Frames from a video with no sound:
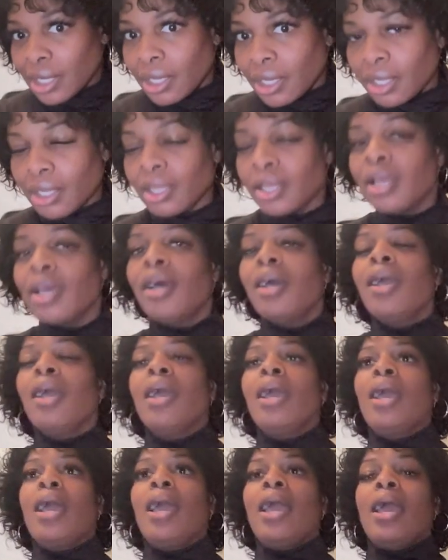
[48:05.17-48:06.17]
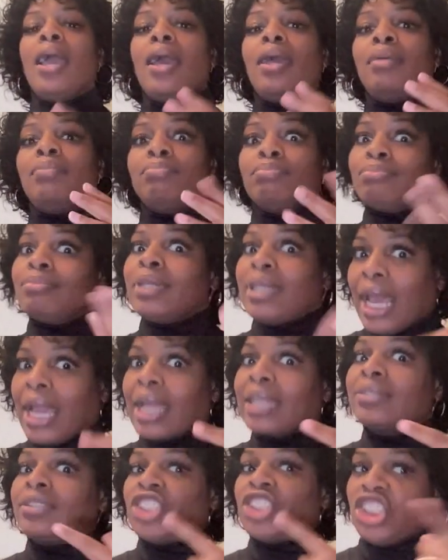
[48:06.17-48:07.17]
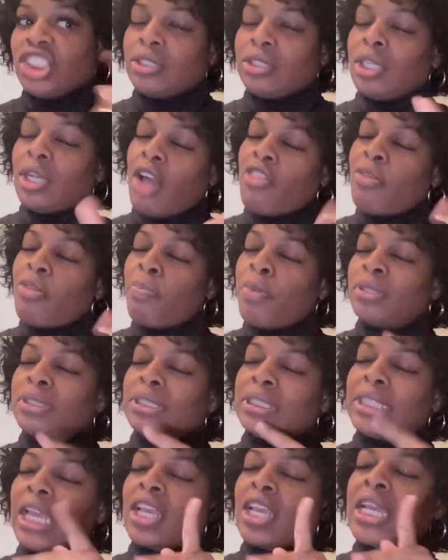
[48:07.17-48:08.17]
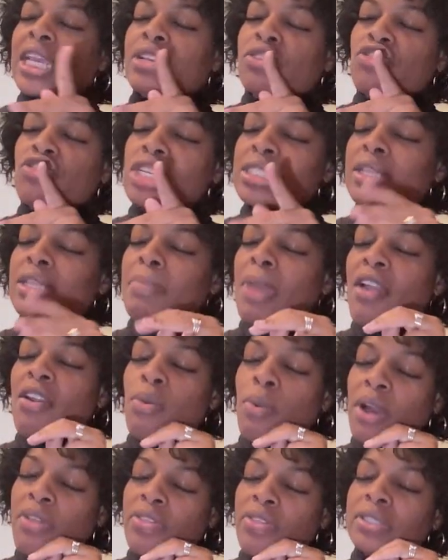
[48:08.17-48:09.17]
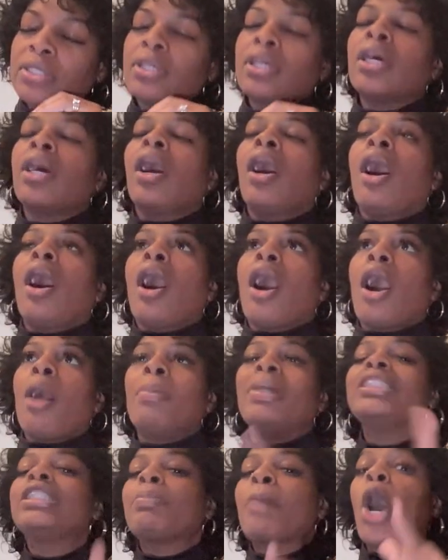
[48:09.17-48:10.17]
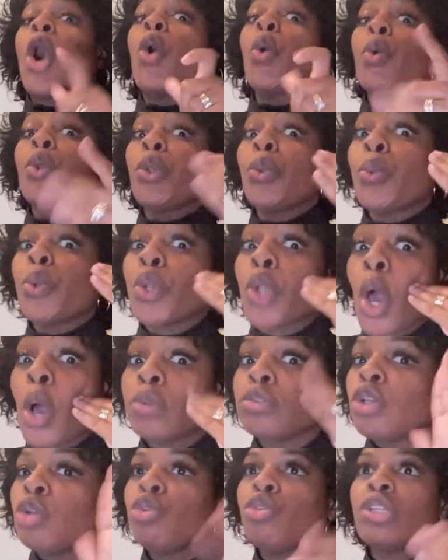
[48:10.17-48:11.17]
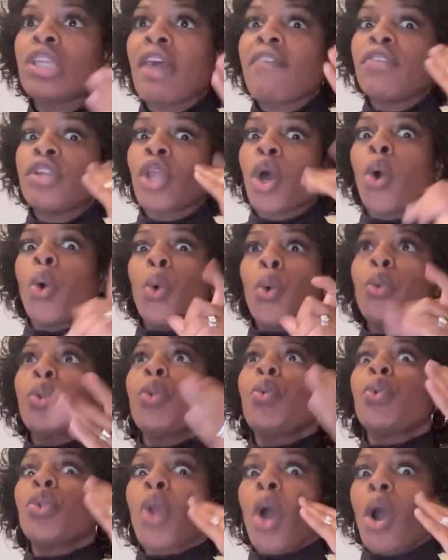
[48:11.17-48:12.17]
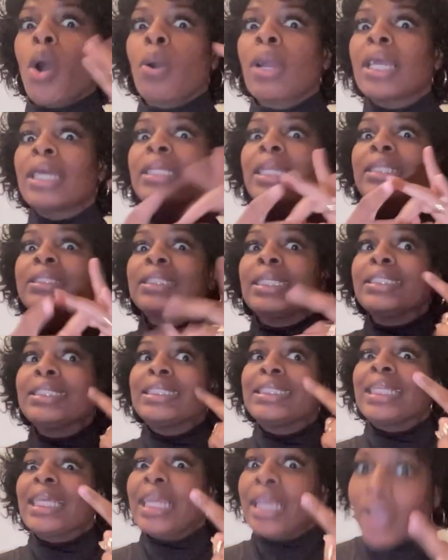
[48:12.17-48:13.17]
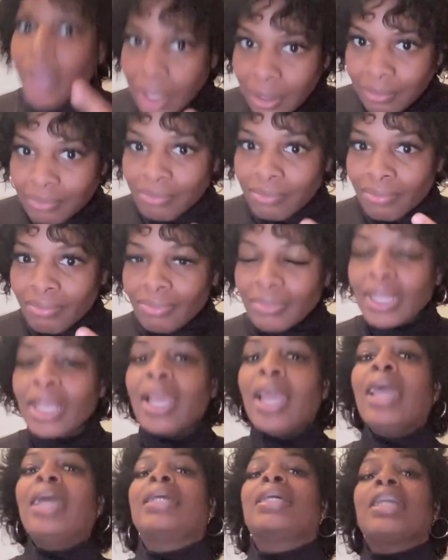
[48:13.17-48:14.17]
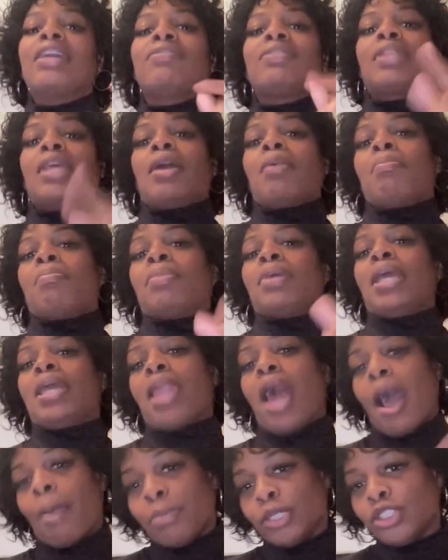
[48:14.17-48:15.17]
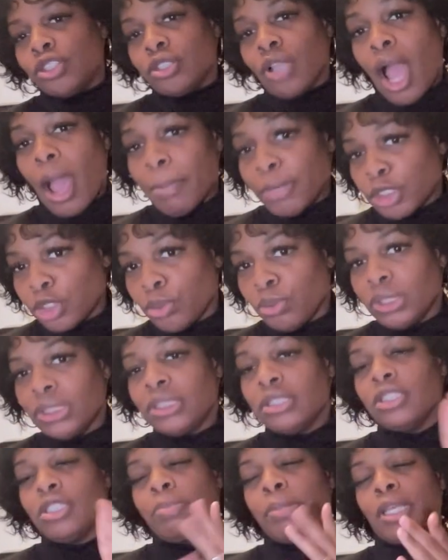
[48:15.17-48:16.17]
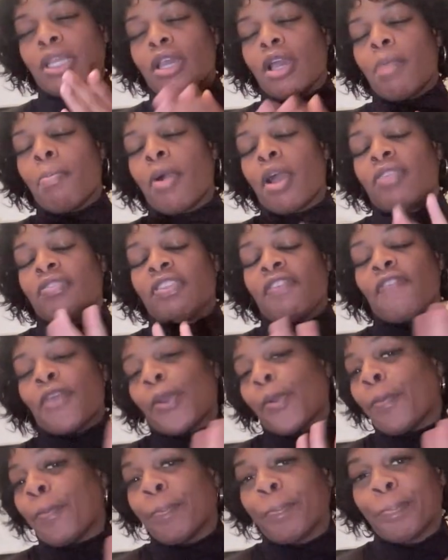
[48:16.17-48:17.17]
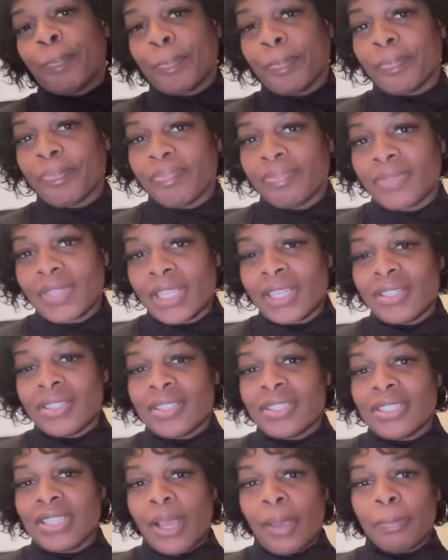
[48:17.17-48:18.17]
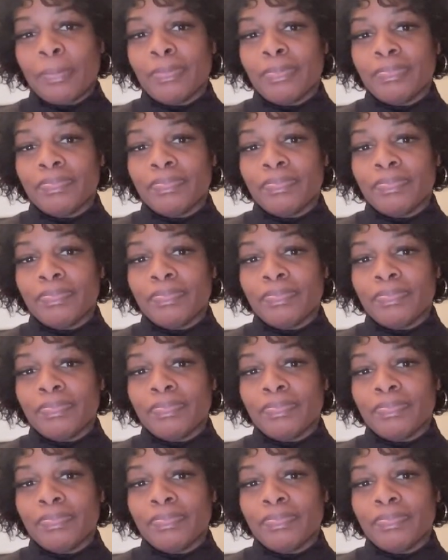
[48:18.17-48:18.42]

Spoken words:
it and like the other person say, kiss the Mary Mother. It's about who you know. So you never know who you know, connect and see it, and give them an opportunity to be a part of the film. Yeah.